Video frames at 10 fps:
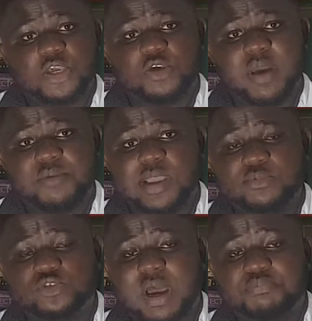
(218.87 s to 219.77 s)
you might be
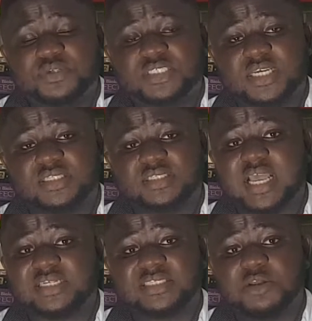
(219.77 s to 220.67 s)
able to appreciate
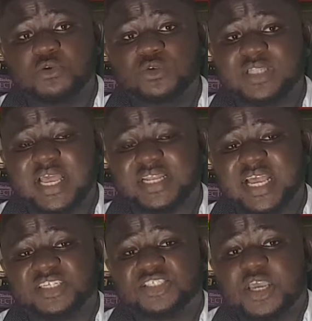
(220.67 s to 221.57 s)
their shadows, like their
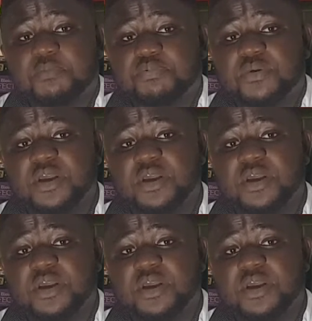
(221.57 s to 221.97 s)
shape.